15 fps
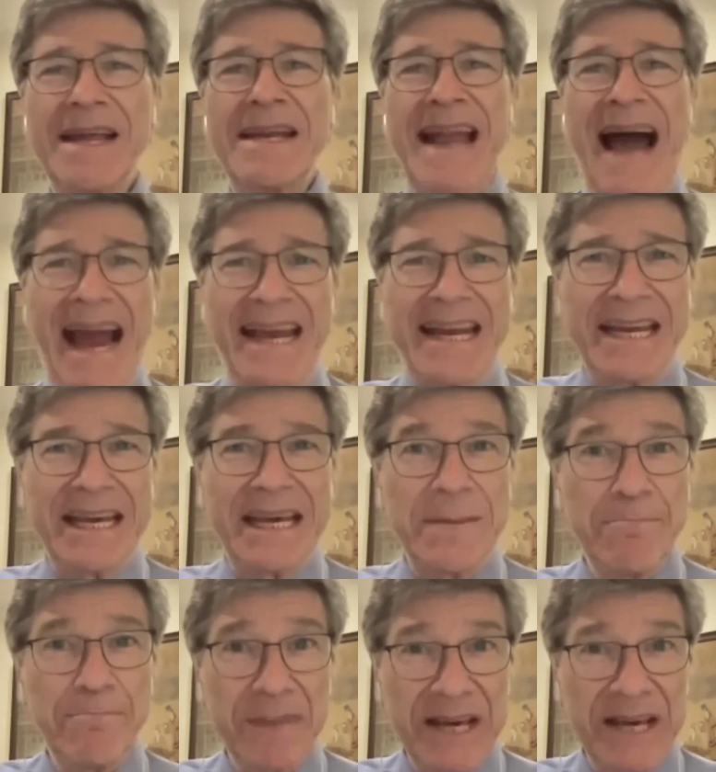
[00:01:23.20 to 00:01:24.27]

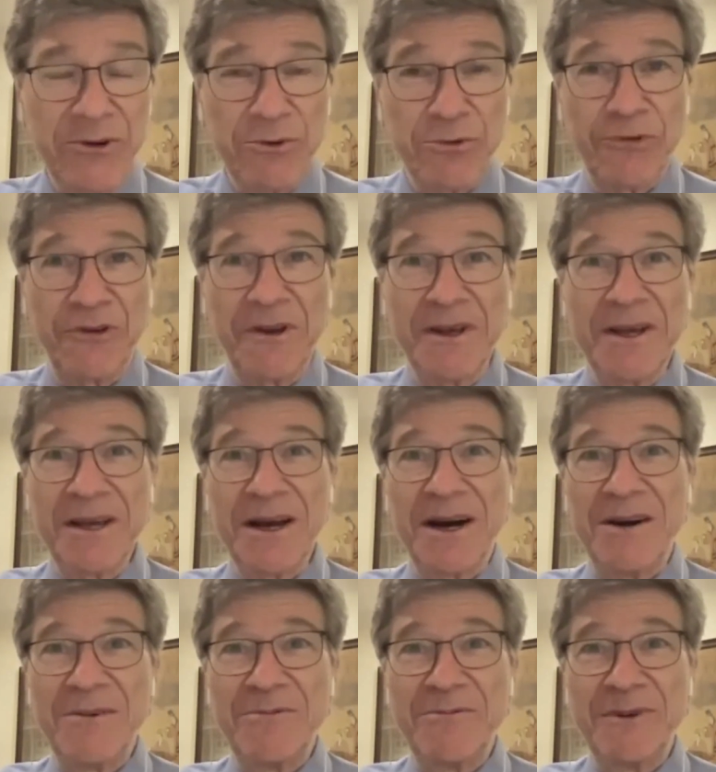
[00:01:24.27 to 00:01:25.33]
90 meters
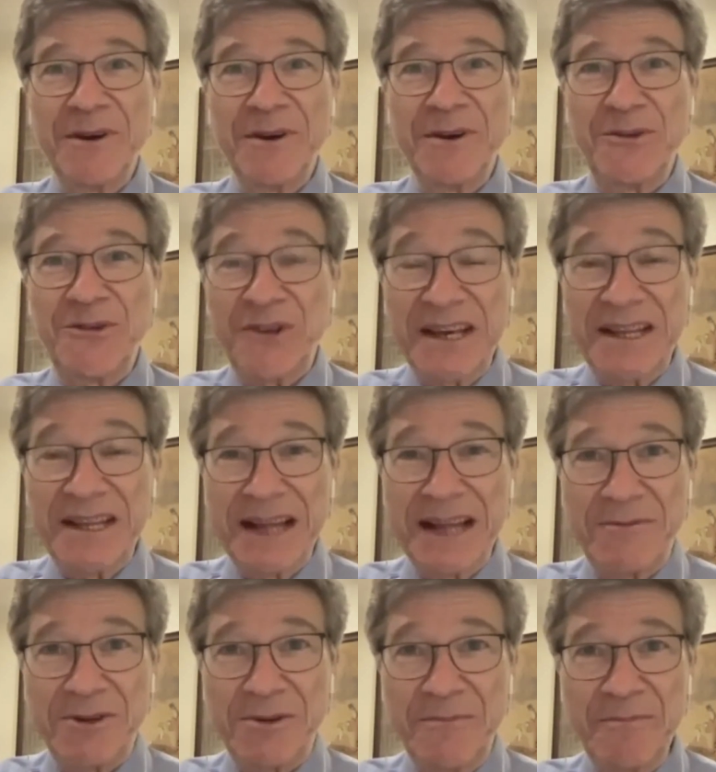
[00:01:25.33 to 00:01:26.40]
of sea
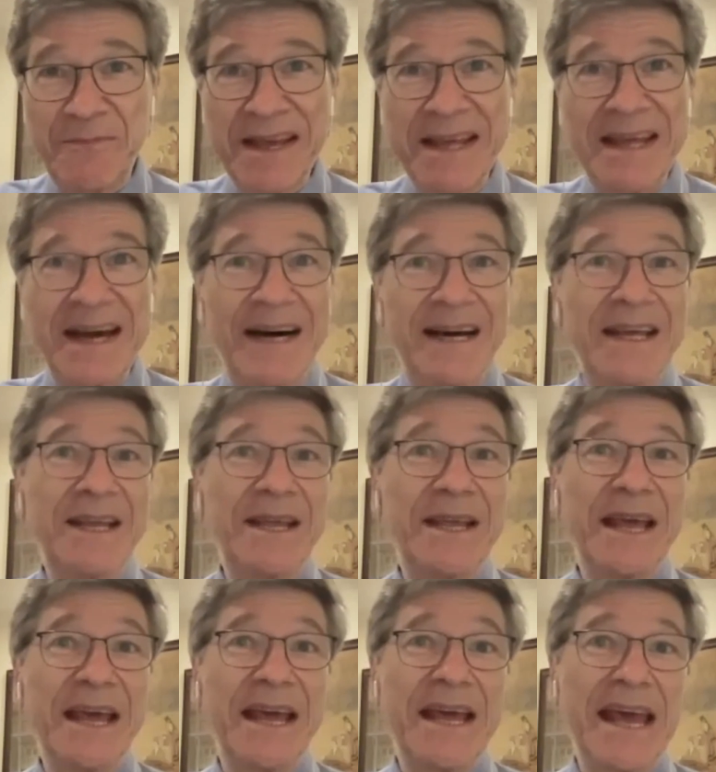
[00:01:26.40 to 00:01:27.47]
level.
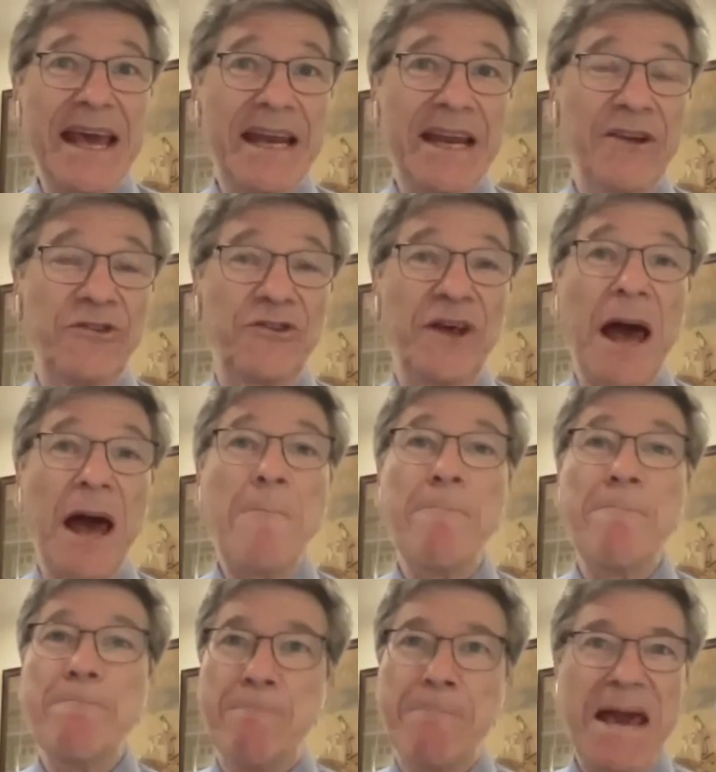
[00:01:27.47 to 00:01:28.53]
It is
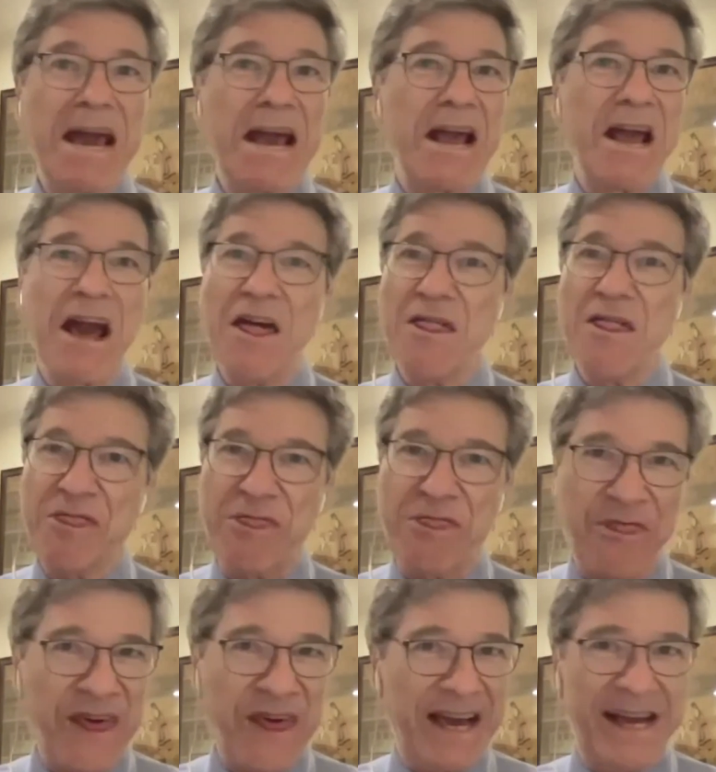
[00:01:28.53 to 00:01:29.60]
a big,
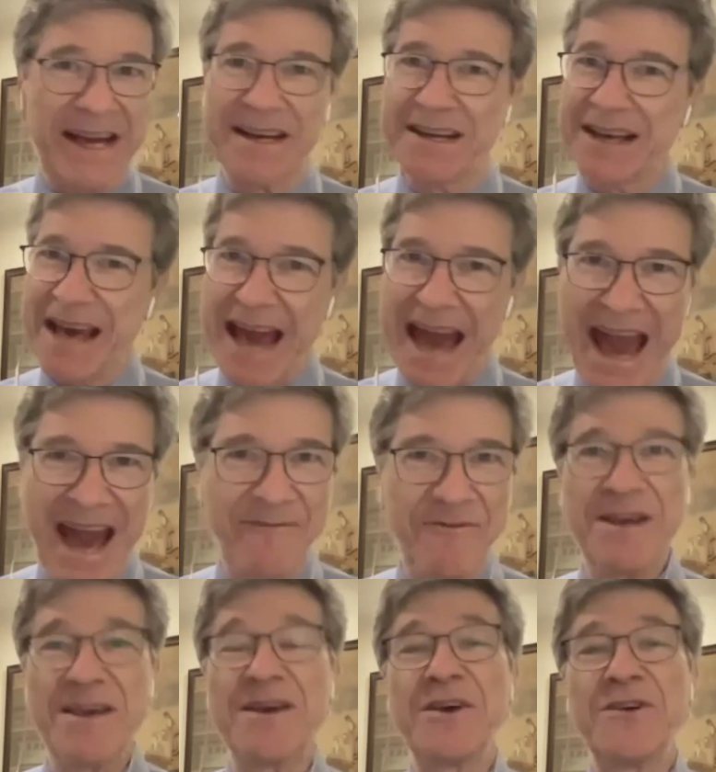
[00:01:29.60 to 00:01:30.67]
thick,
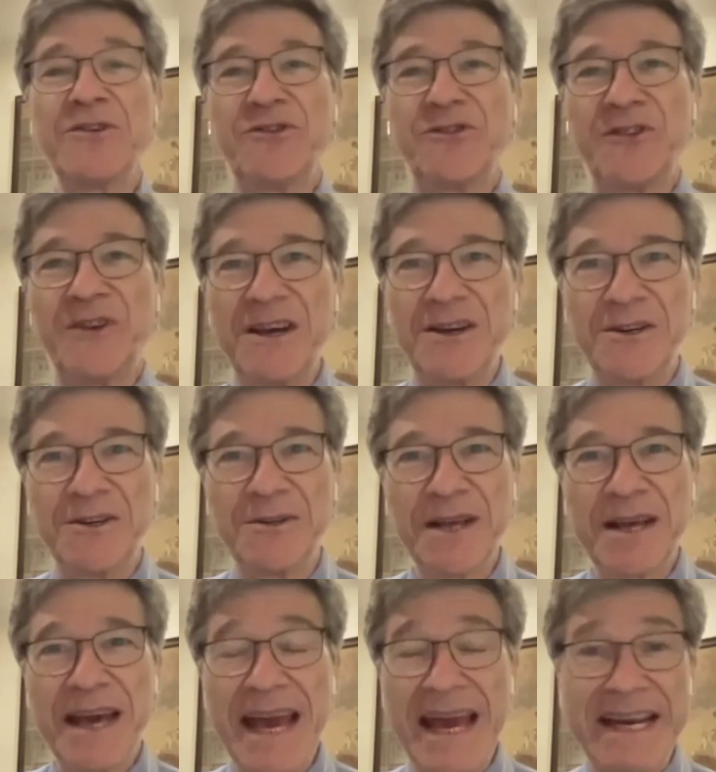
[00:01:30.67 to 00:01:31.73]
heavy steel
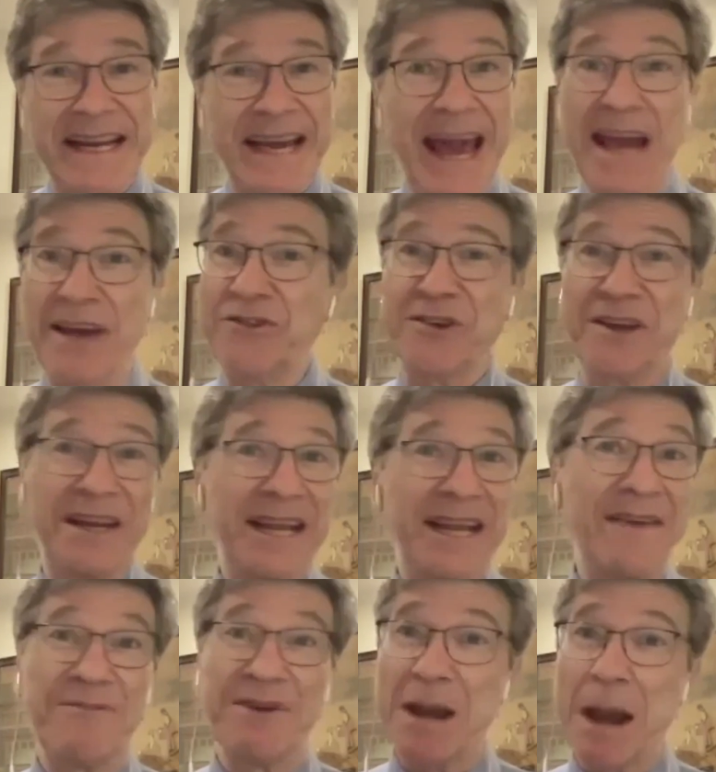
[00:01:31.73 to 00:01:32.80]
encased in
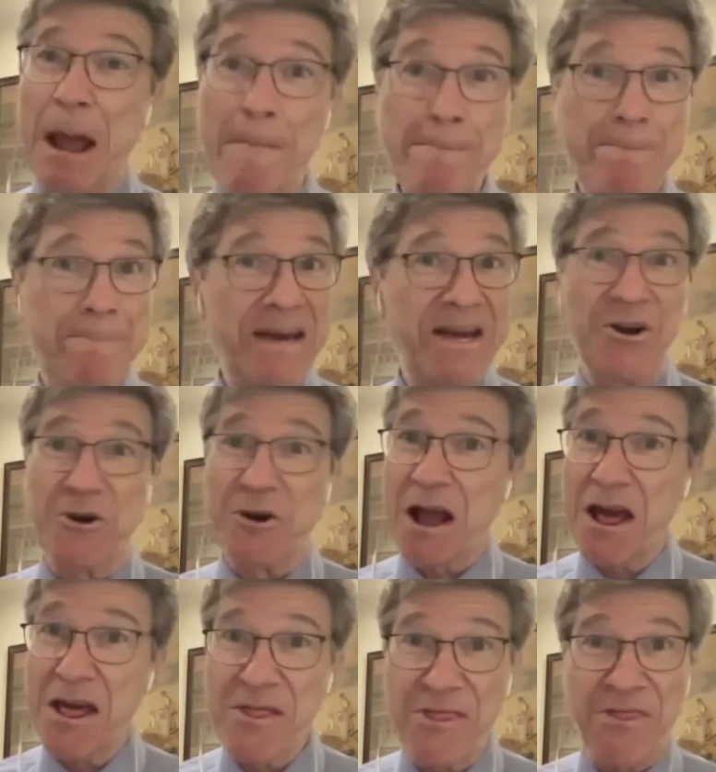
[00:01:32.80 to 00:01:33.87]
even
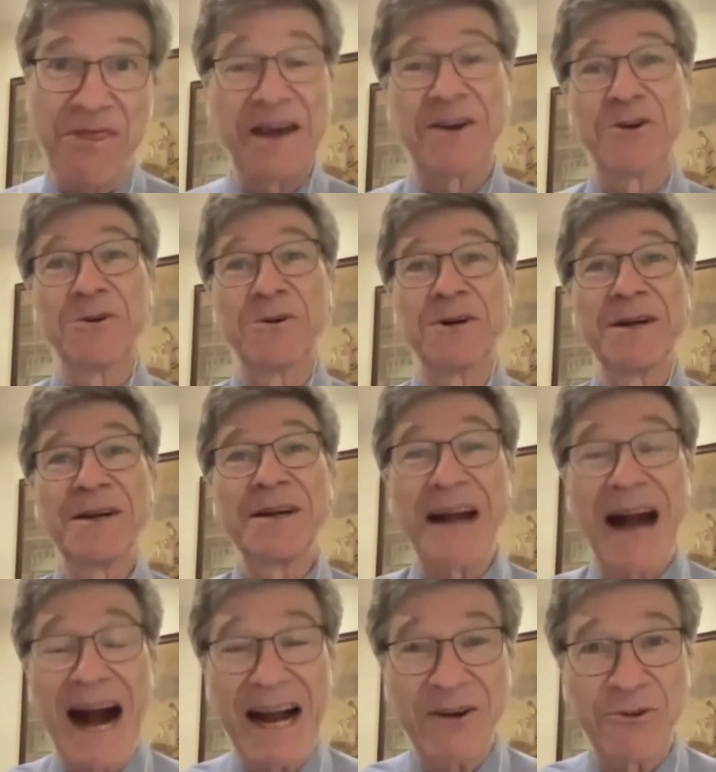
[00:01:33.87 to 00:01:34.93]
bigger, thicker
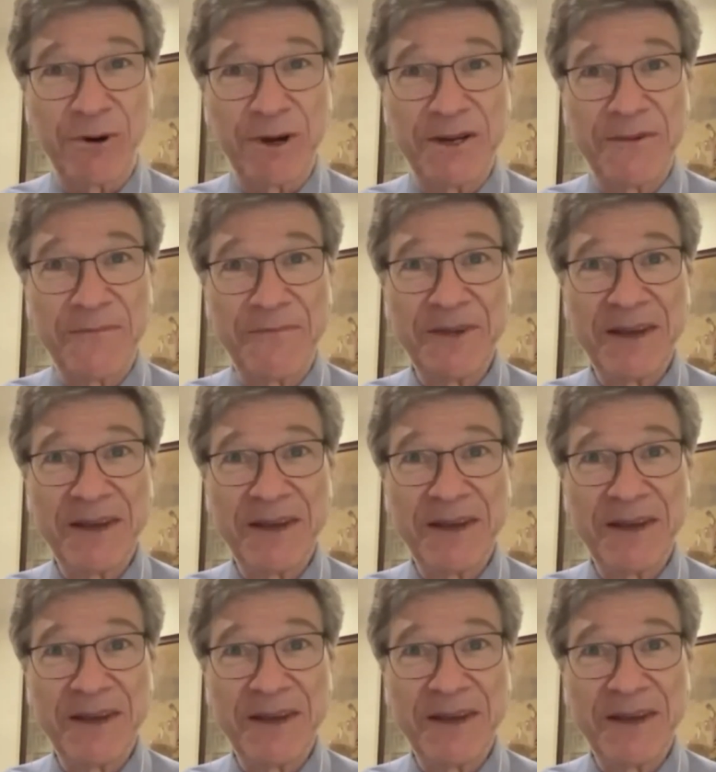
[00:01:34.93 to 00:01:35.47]
concrete.